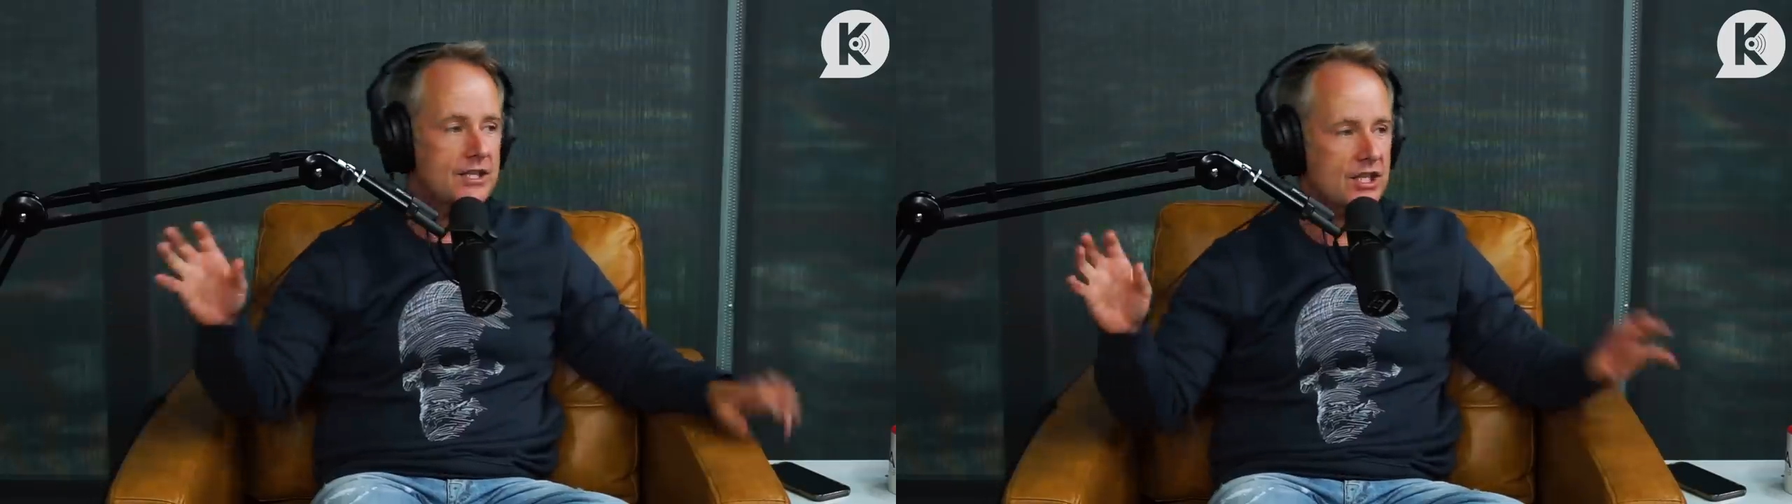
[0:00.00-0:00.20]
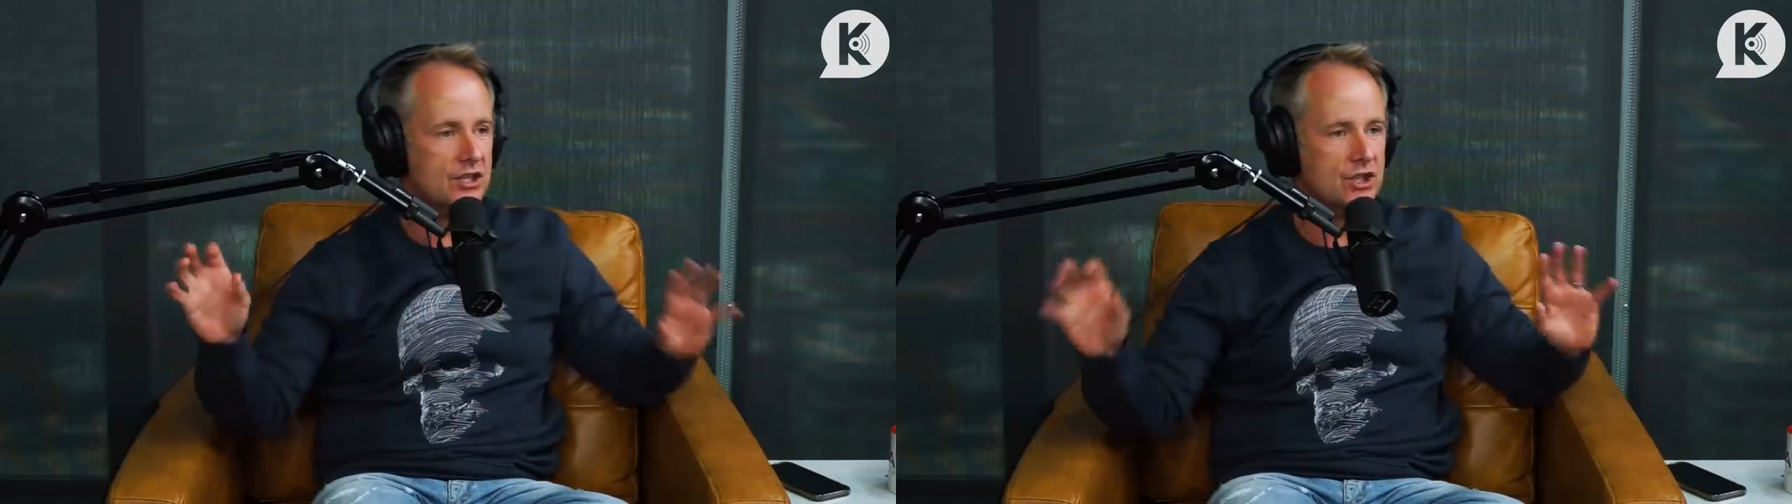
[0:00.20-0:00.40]

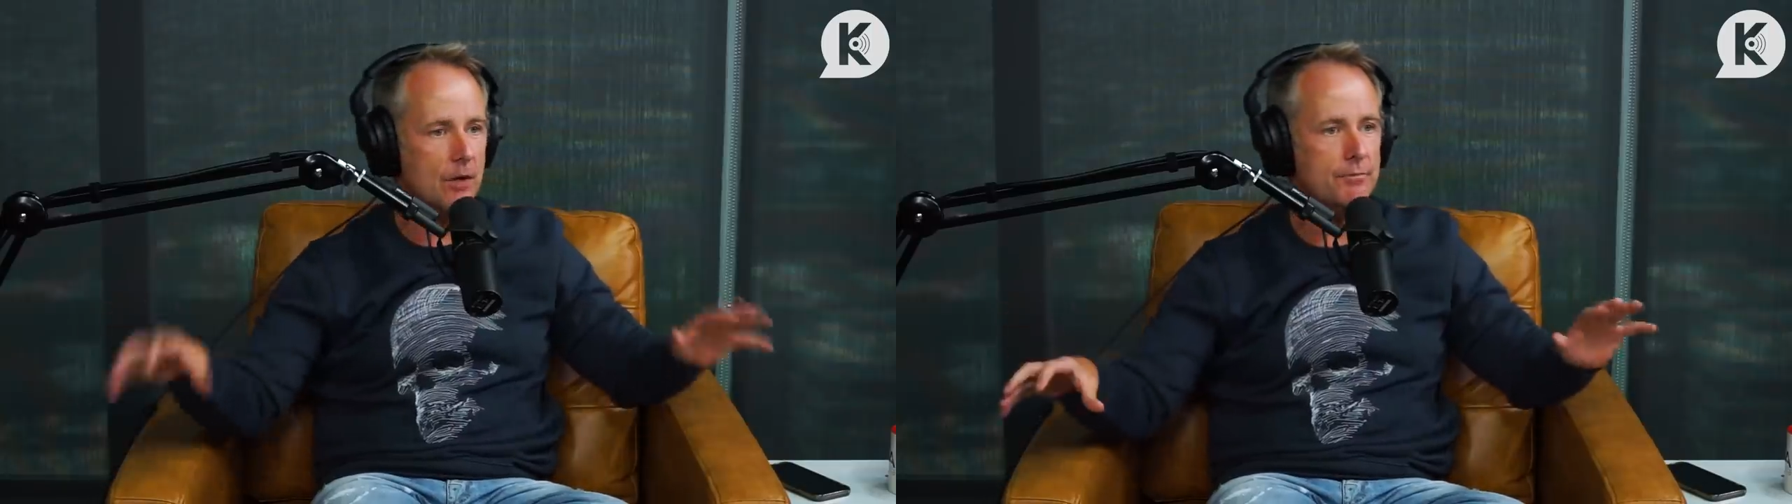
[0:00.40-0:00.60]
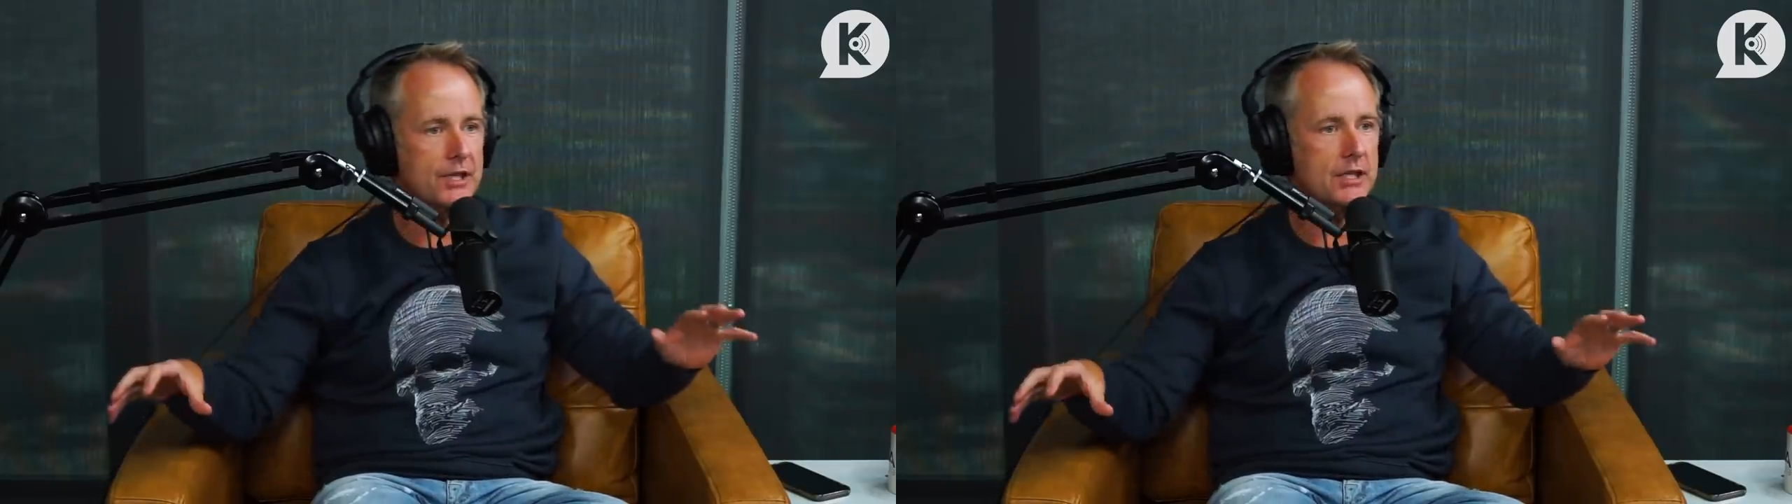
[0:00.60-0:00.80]
It's got
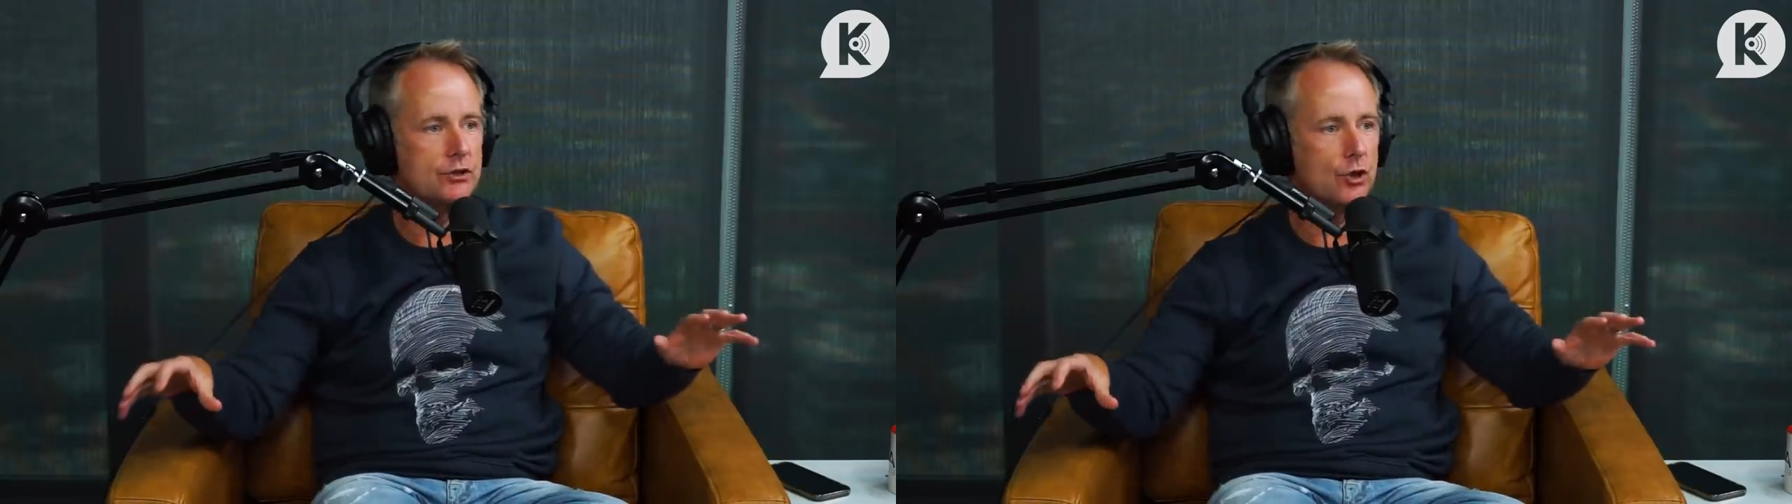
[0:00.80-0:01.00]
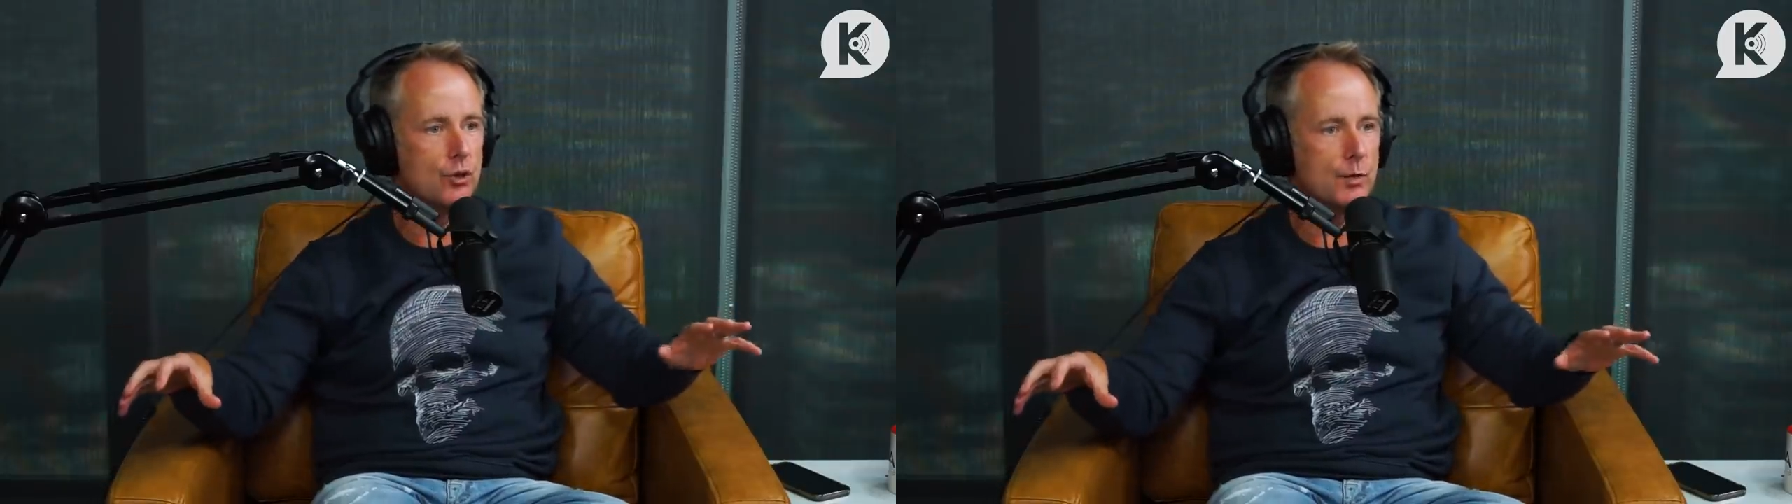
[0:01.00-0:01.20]
something
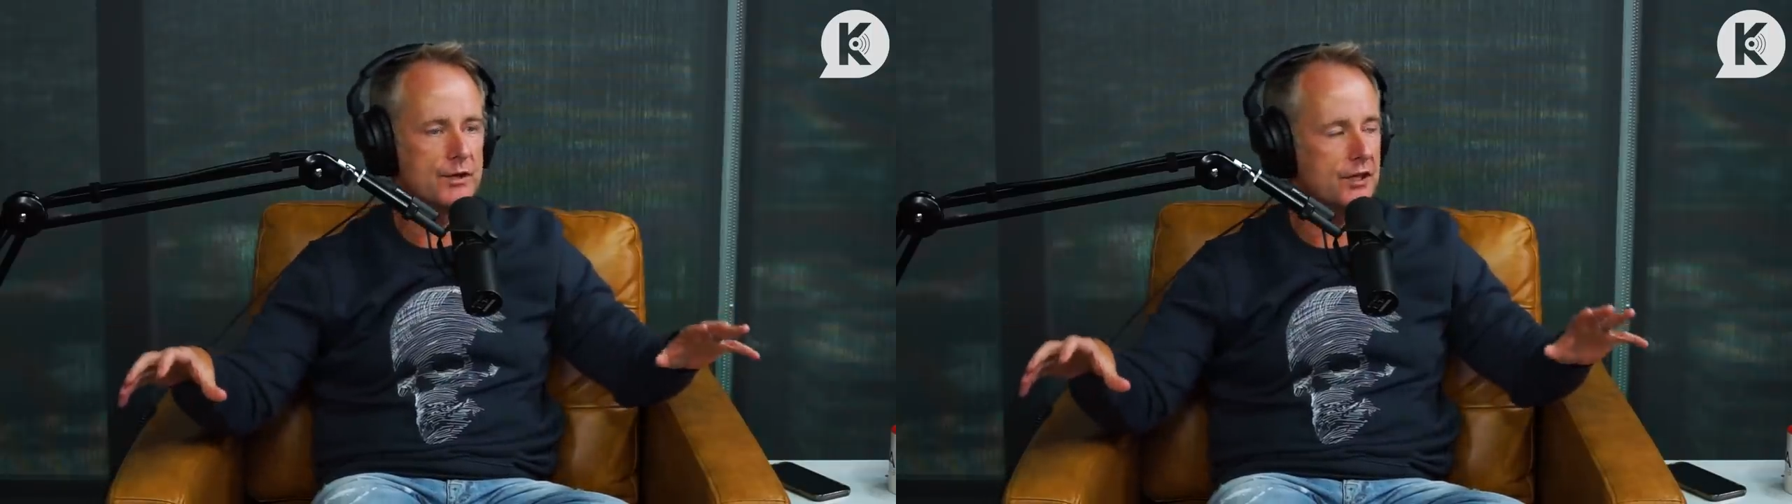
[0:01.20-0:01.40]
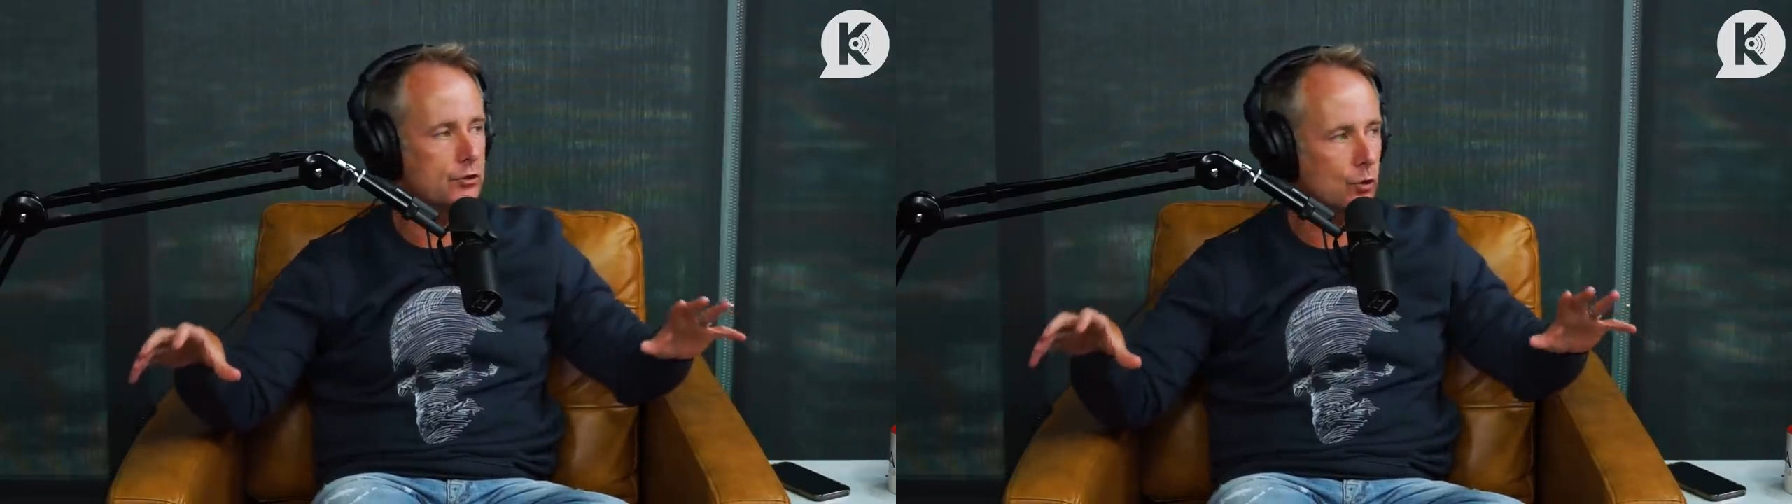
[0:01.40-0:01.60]
to do
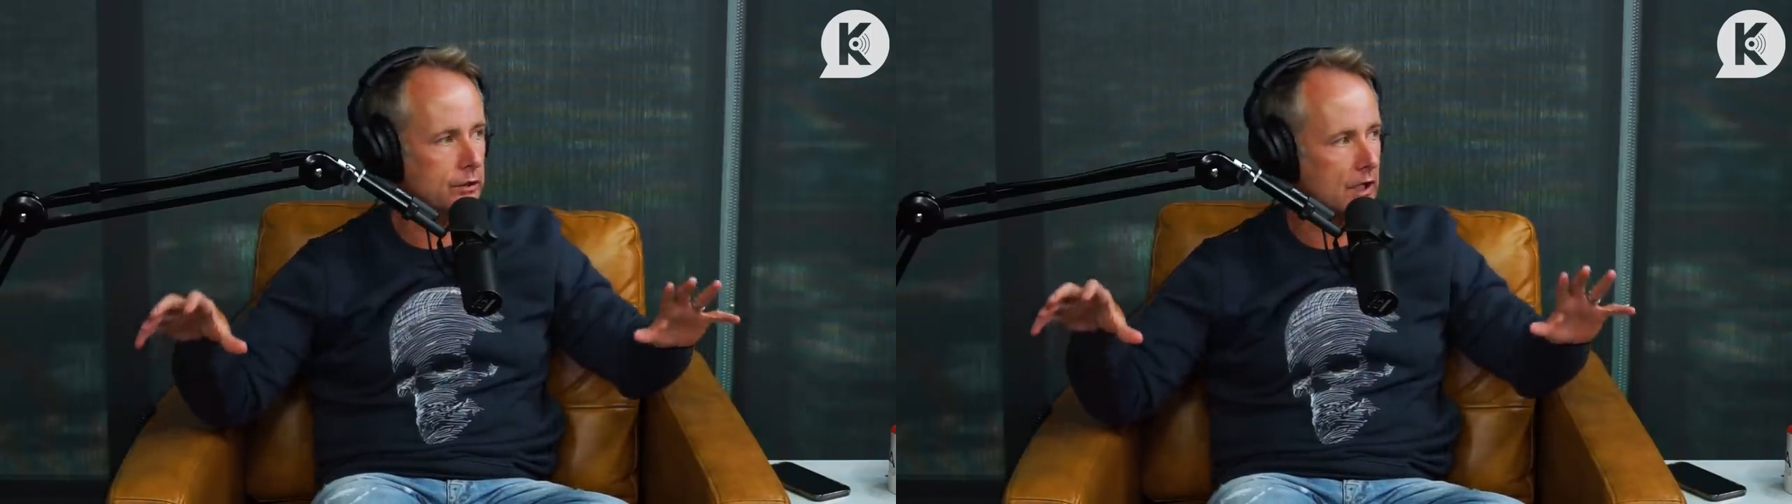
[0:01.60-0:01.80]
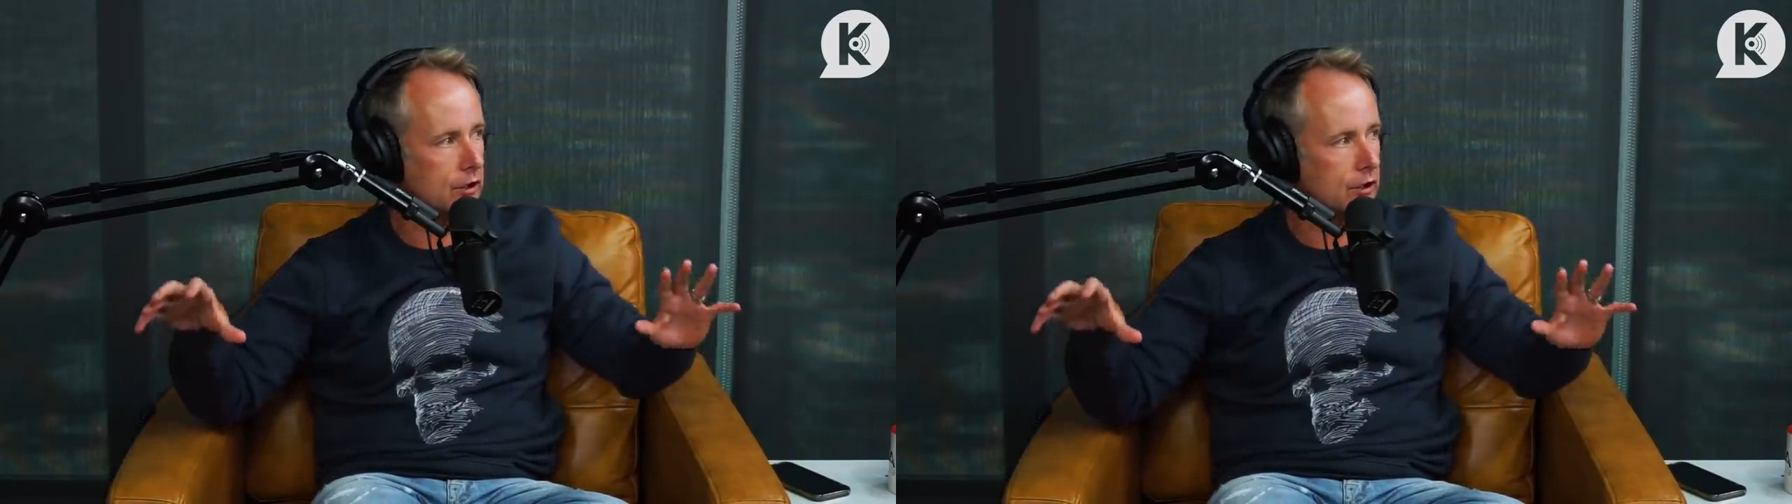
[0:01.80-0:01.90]
with they don't